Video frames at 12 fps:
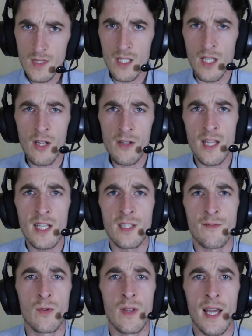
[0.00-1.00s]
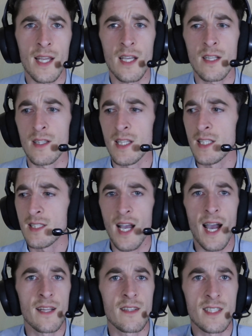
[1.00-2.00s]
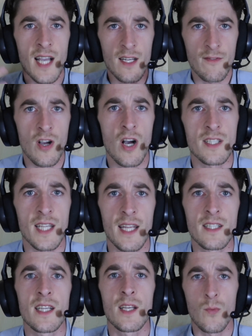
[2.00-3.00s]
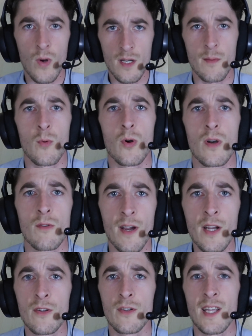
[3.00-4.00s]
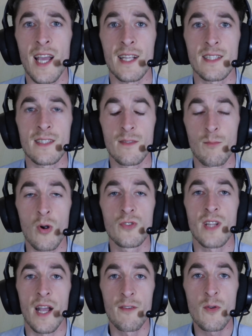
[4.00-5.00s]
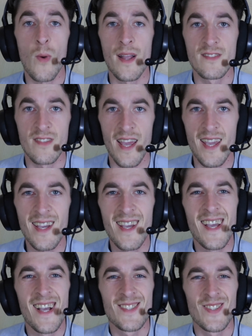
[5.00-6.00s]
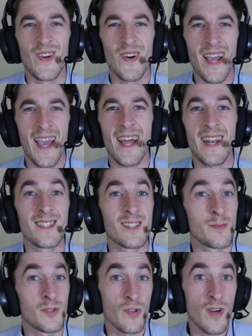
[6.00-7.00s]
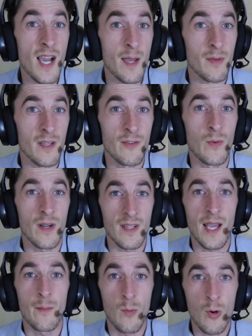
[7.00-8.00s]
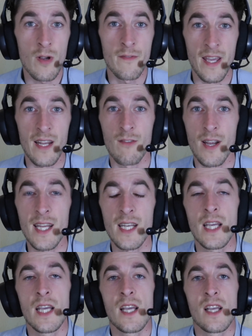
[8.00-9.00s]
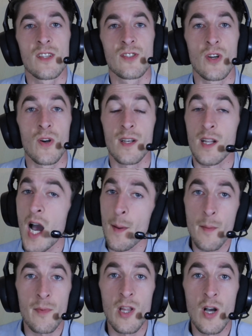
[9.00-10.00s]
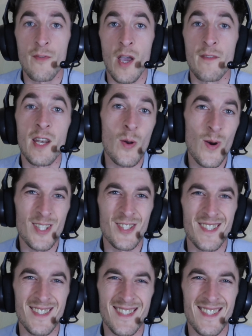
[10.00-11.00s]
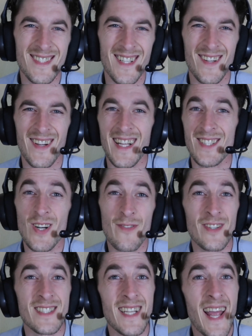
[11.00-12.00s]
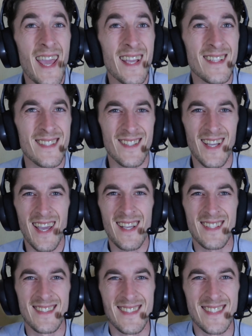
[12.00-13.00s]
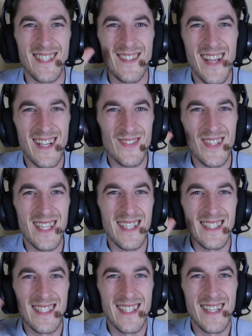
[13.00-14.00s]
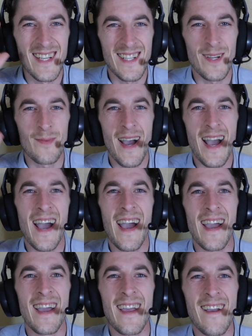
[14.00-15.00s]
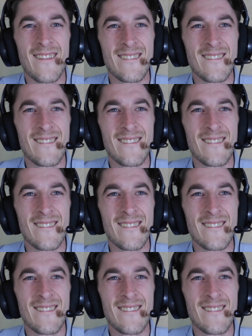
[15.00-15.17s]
the other thing is, if you like this kind of content and you want it more regularly, I post every Wednesday. So go ahead and subscribe if you want to get more of it, right? So and comment below if you have any questions. All right, that's all for today. Okay, see you next week. Goodbye.